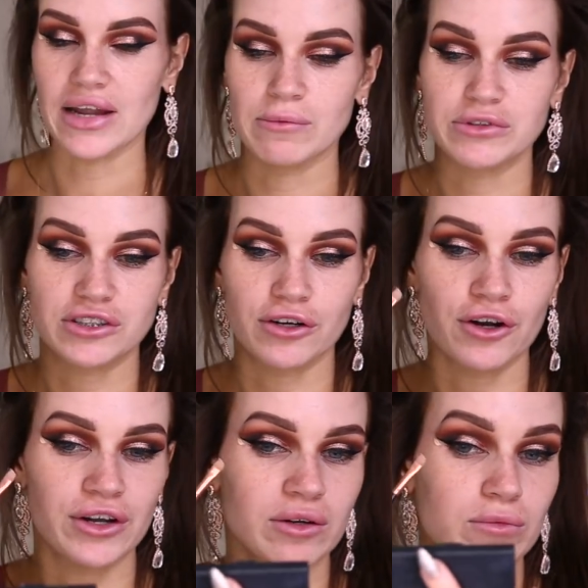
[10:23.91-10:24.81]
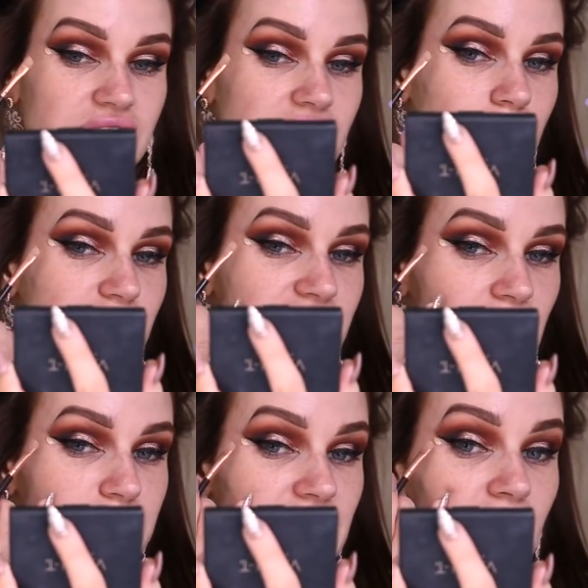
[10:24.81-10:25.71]
Now I'm just going to go in with some
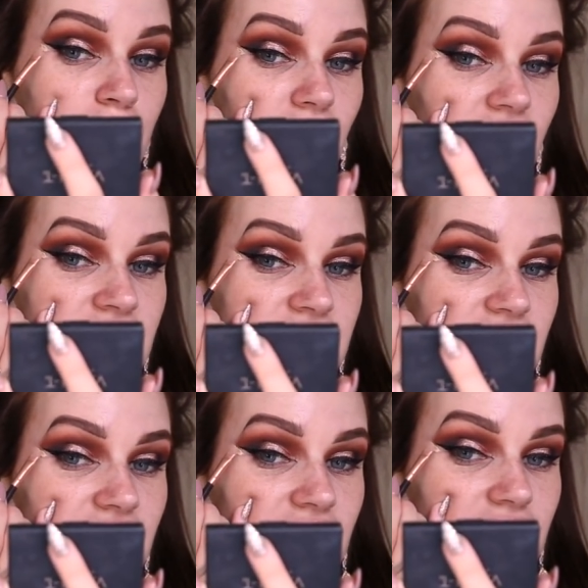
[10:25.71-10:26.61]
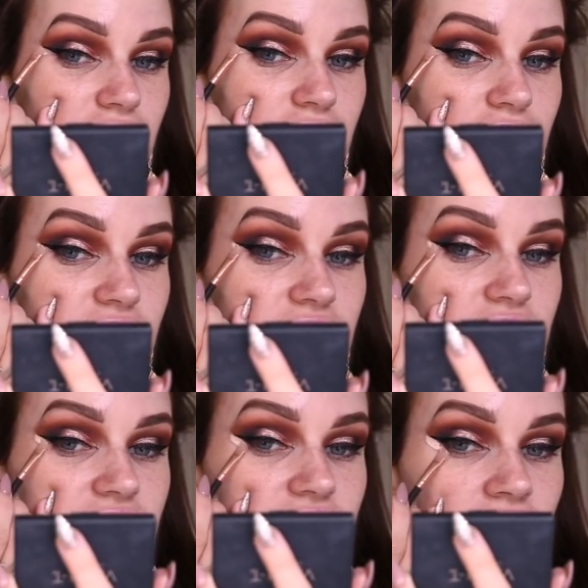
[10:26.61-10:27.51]
shape tape underneath to
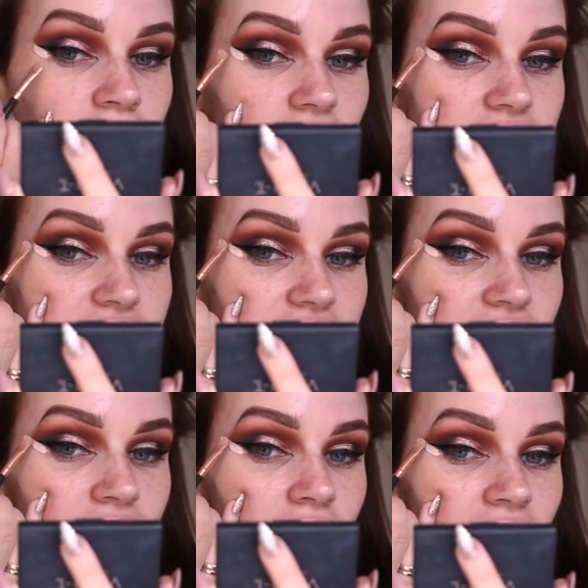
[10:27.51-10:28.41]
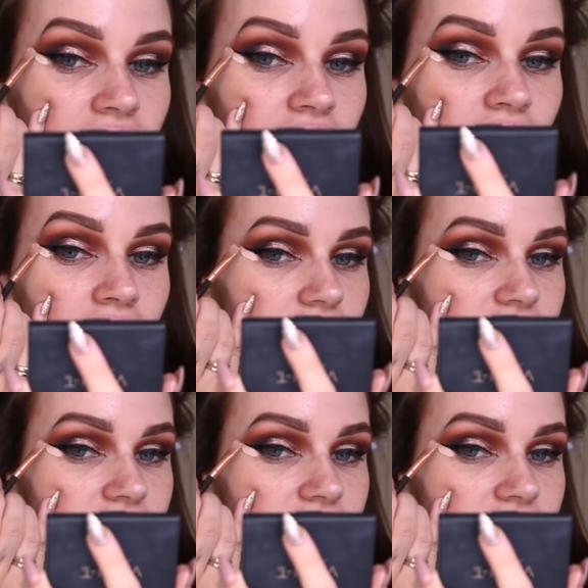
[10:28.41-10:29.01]
conceal under that liner.